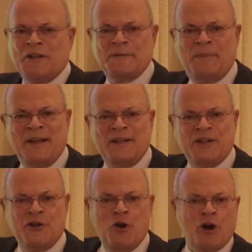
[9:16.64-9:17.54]
to
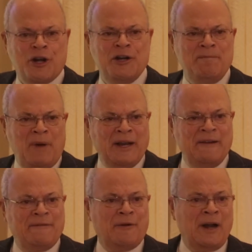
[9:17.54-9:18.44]
spend your good
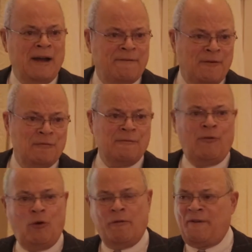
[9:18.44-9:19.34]
money for an iPhone
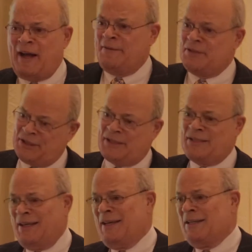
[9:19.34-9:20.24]
4, 5,
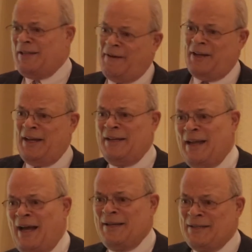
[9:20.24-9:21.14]
6, 7, 8,
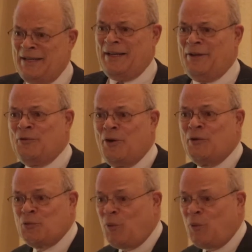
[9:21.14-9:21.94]
9, 10, and who knows